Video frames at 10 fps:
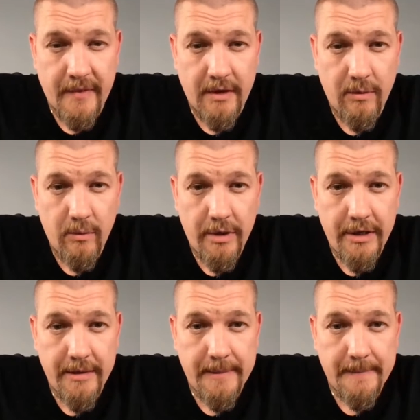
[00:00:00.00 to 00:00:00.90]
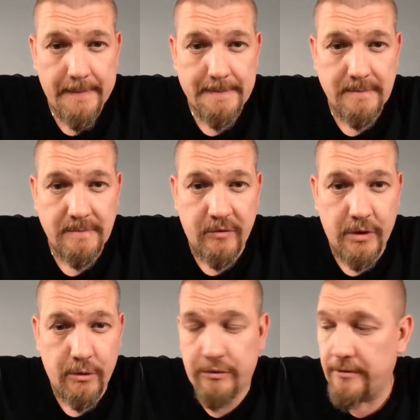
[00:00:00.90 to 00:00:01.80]
we
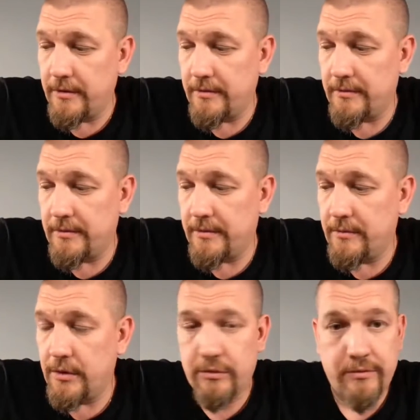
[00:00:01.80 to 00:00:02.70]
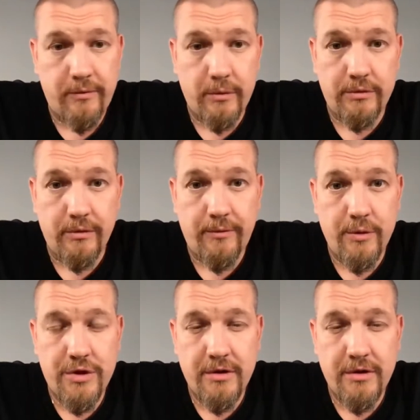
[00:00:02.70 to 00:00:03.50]
look forward to the future,